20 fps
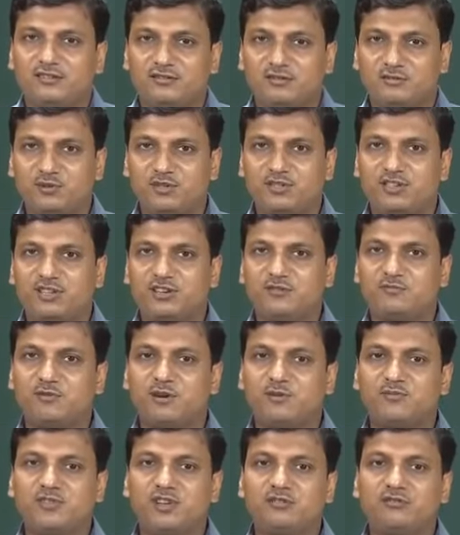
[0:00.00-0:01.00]
specifically
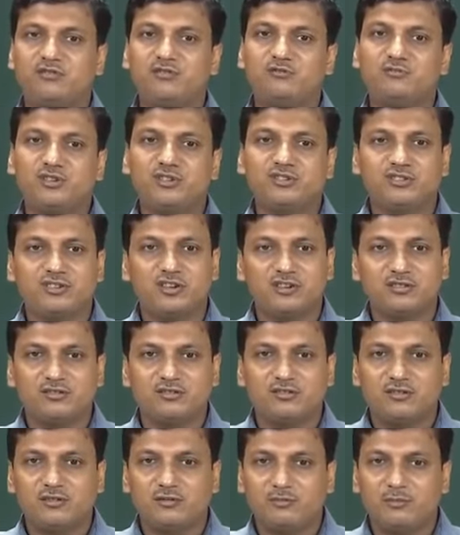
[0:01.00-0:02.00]
from the Widminstone
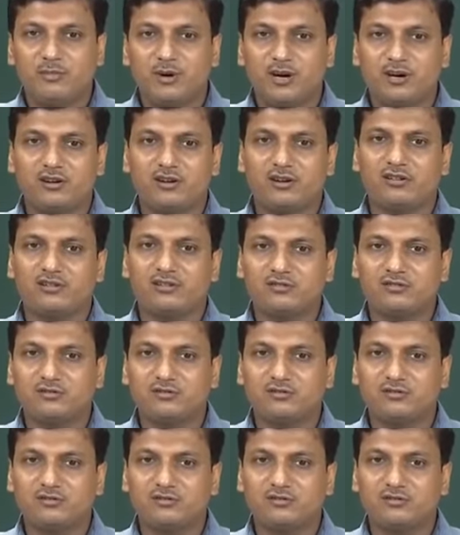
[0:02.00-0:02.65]
pattern.